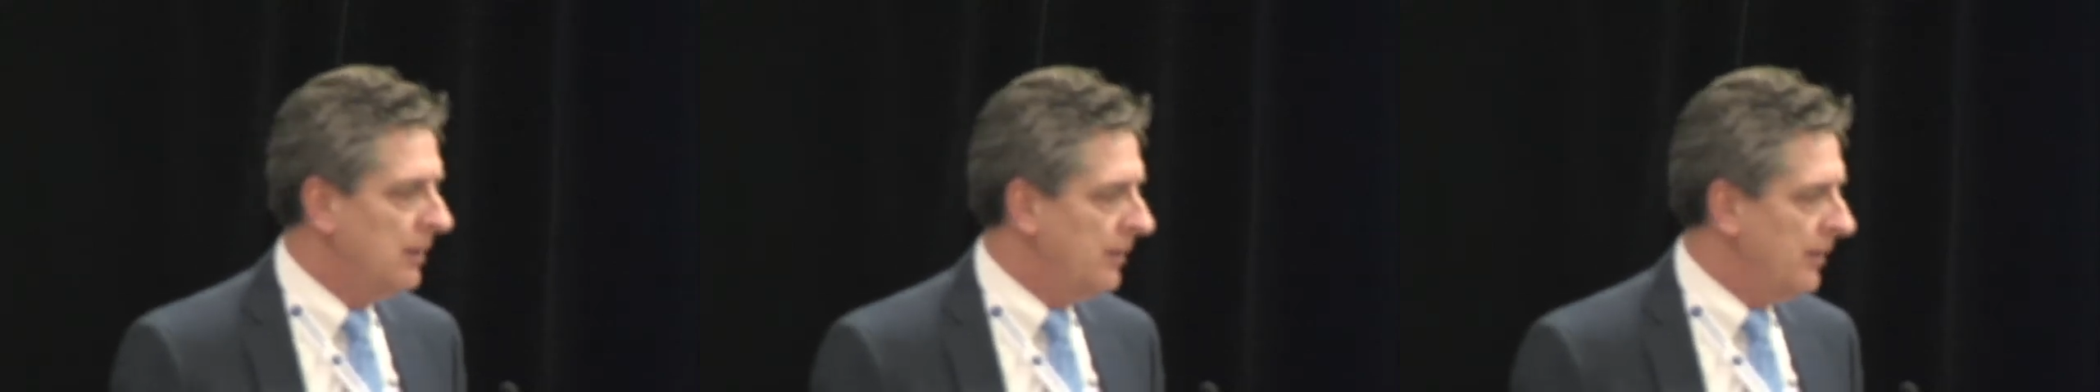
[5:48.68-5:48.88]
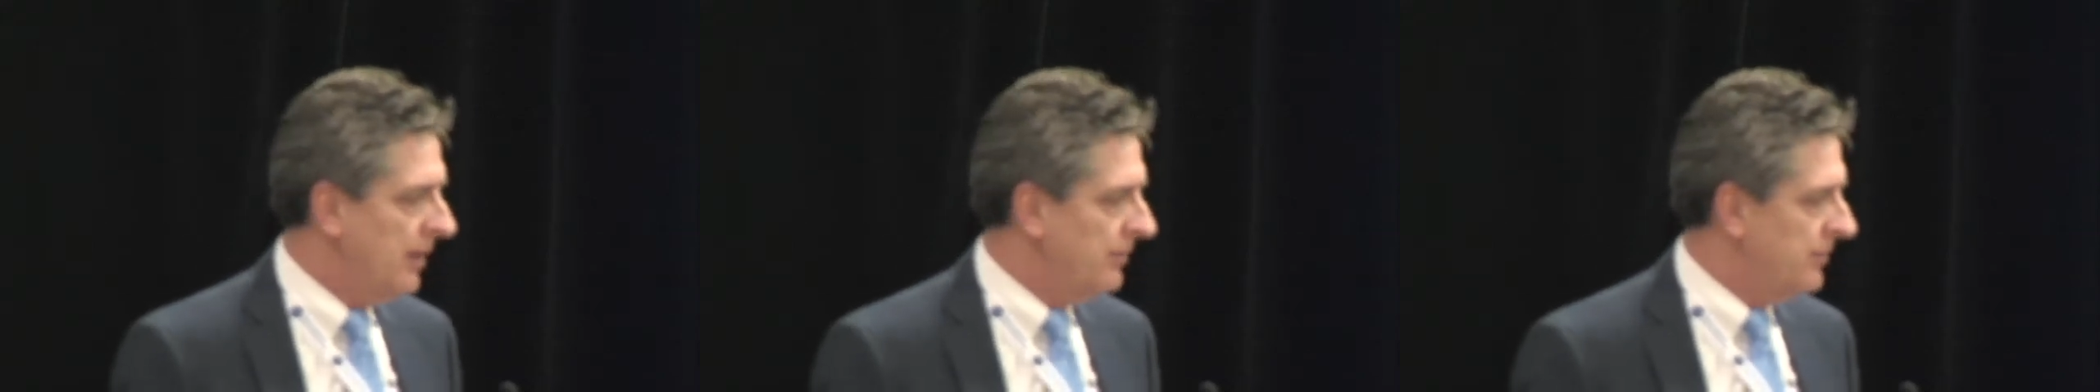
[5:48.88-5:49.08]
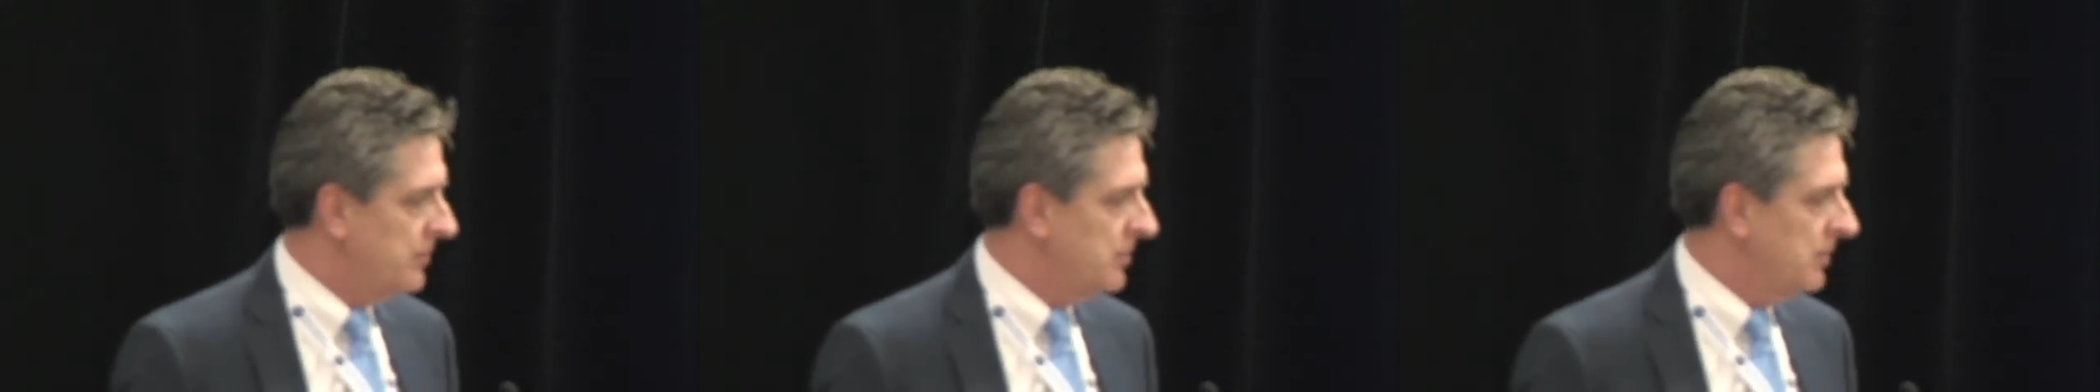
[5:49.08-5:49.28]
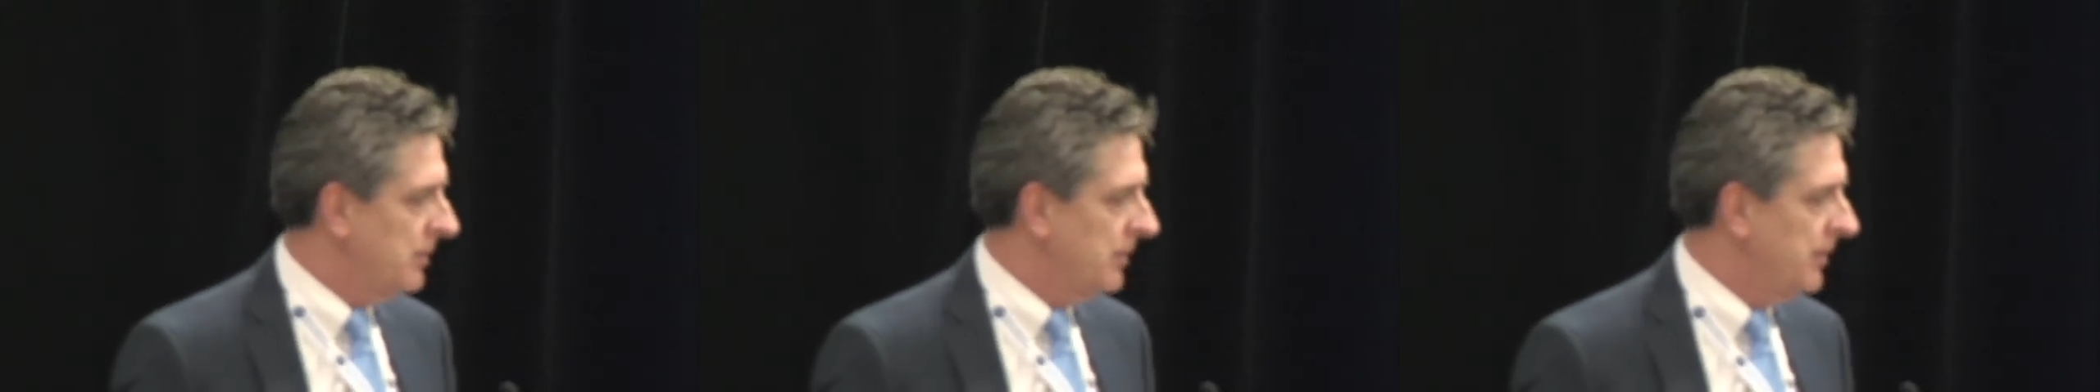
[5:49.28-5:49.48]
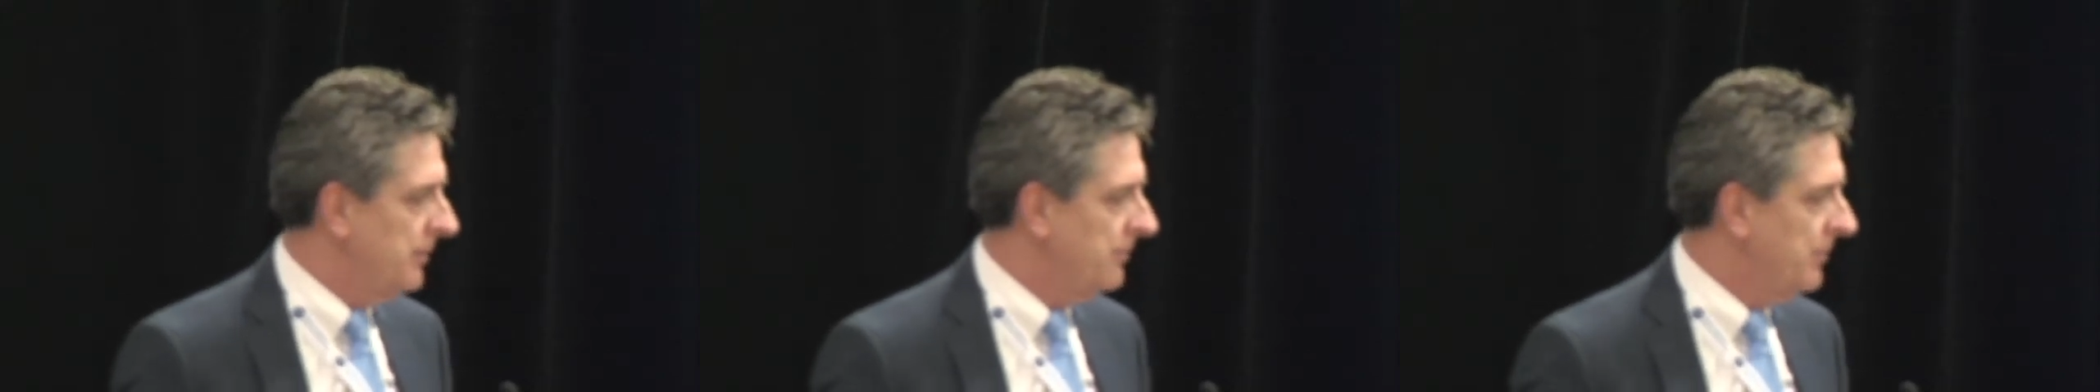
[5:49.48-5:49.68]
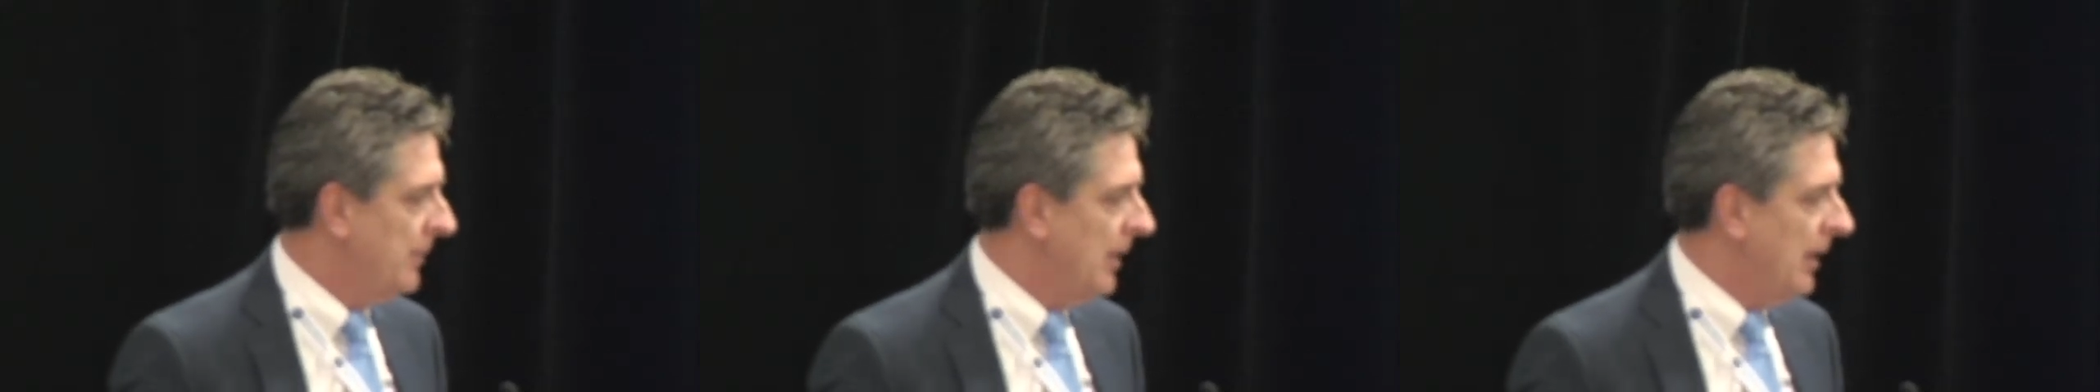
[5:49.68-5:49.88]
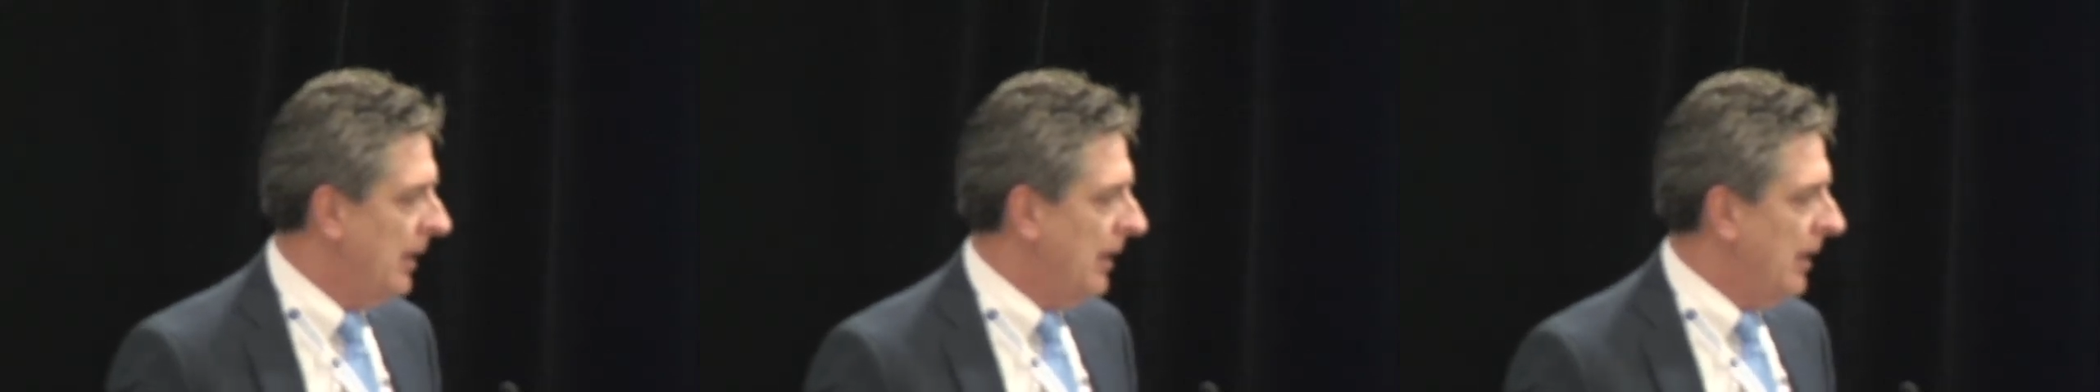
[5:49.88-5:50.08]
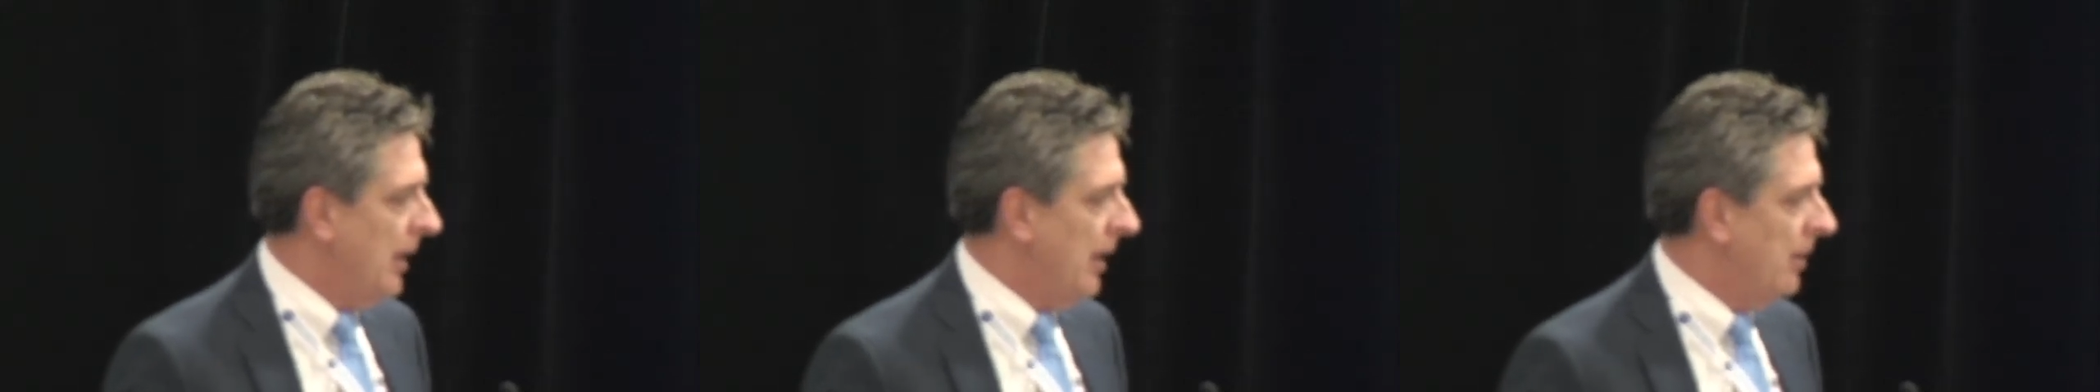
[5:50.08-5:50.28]
that facility.
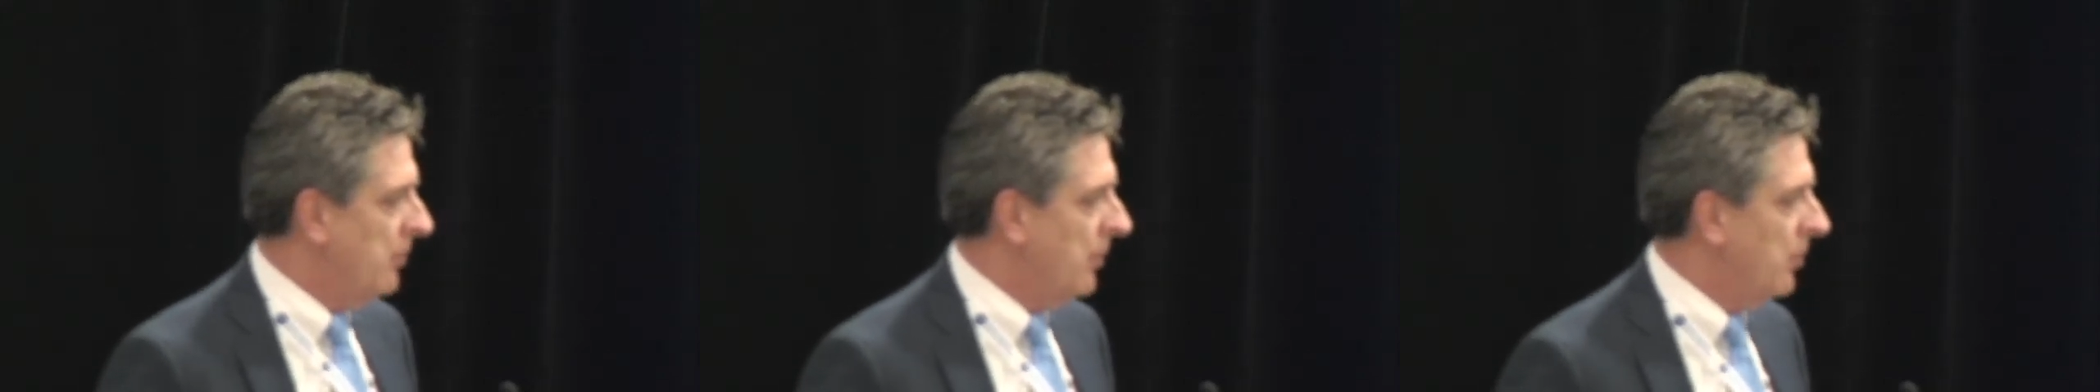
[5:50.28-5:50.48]
And